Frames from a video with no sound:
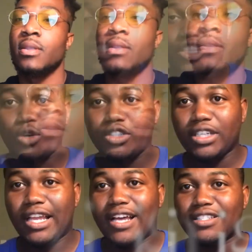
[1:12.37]

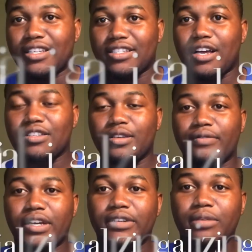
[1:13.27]
Socializing is also
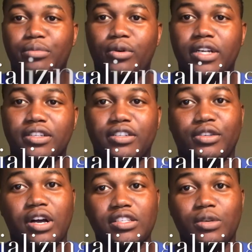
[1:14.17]
very important.
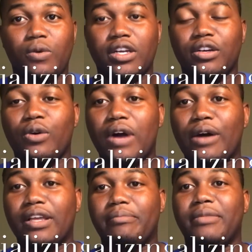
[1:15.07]
You also want to go
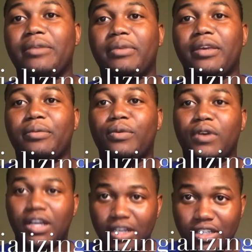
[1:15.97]
out and meet people,
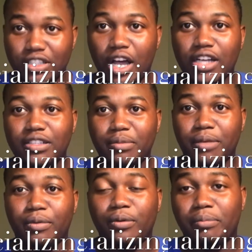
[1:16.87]
talk to
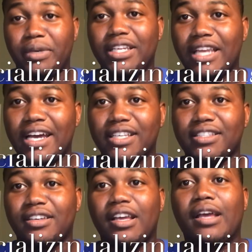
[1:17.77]
people, be
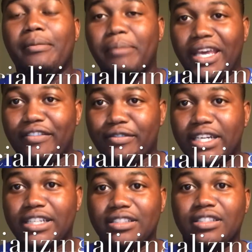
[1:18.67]
nice, make
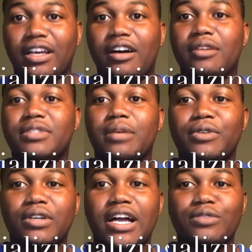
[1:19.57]
friends. Um, some
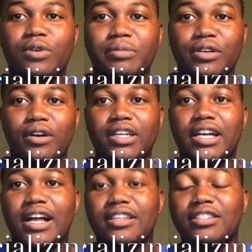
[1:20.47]
of you guys will be going to
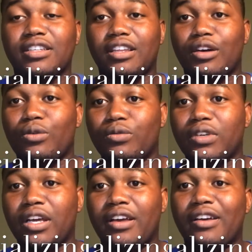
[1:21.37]
college
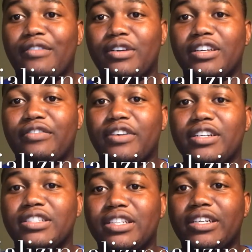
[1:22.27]
alone for your
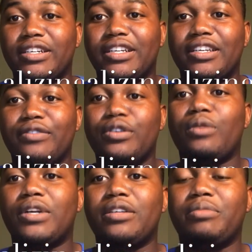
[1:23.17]
first year, and if
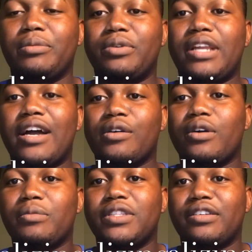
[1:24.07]
you're one of the people not
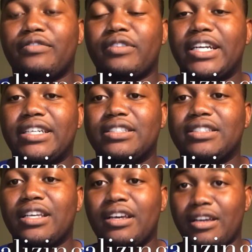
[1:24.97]
going with your friends,